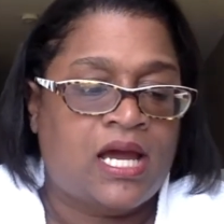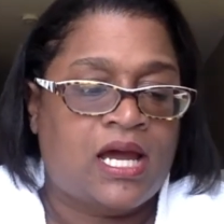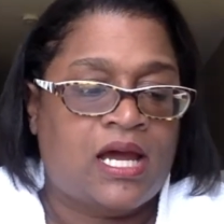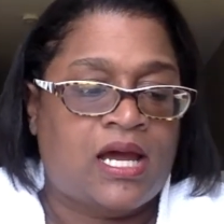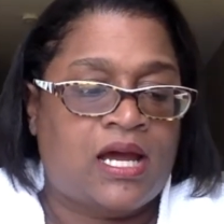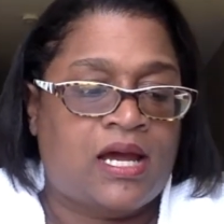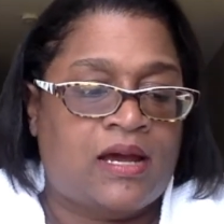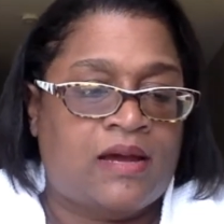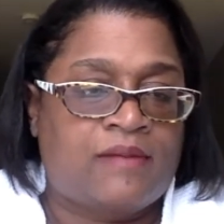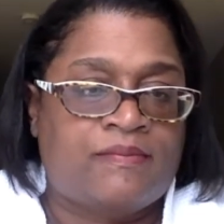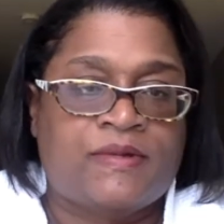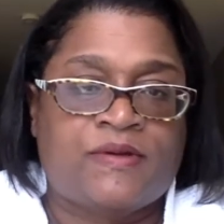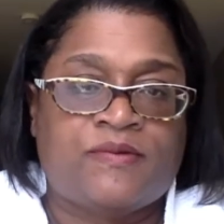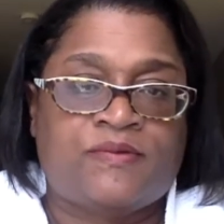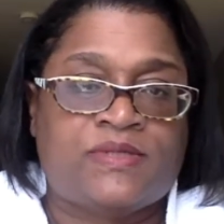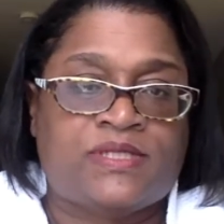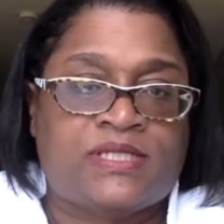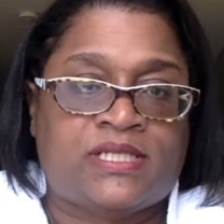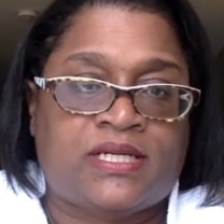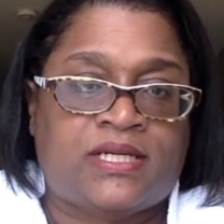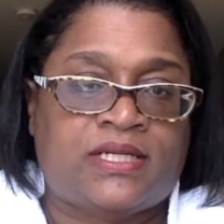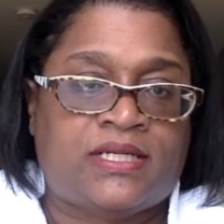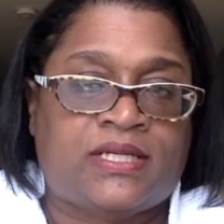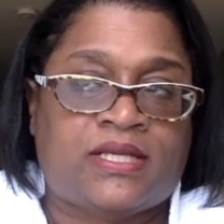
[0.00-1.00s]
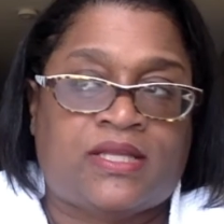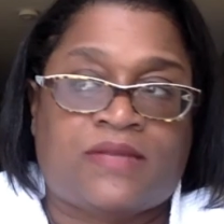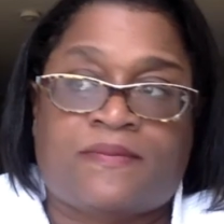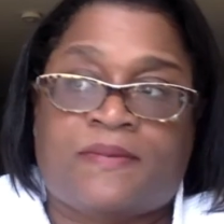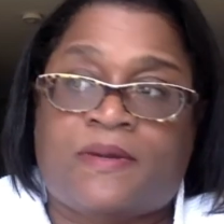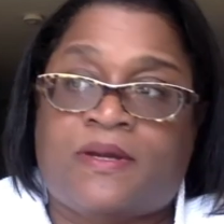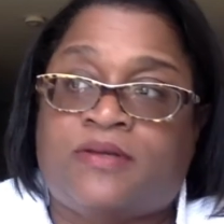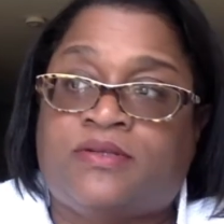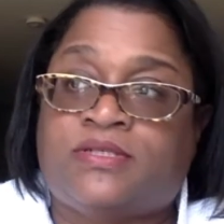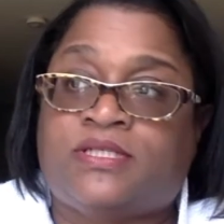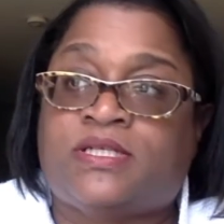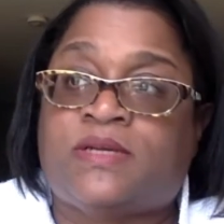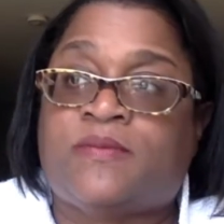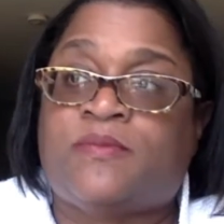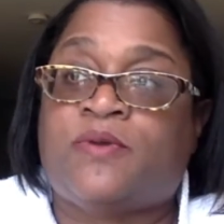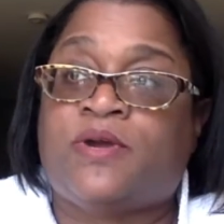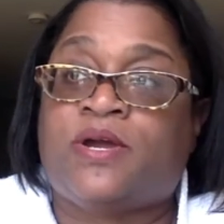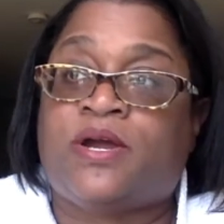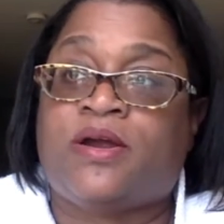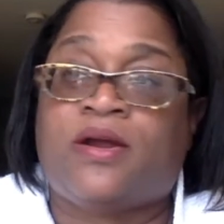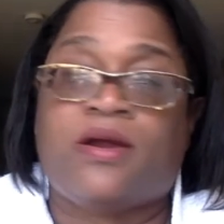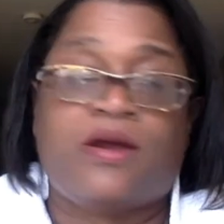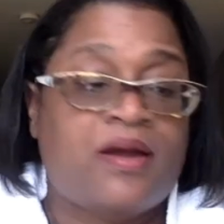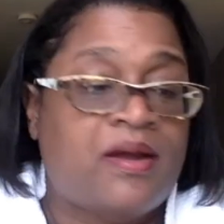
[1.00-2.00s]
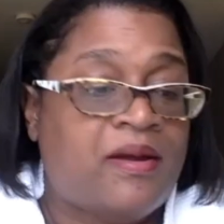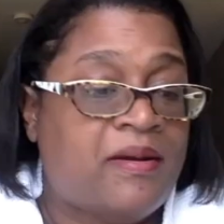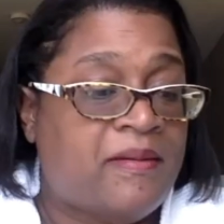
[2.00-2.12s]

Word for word: It was in a death pile somewhere,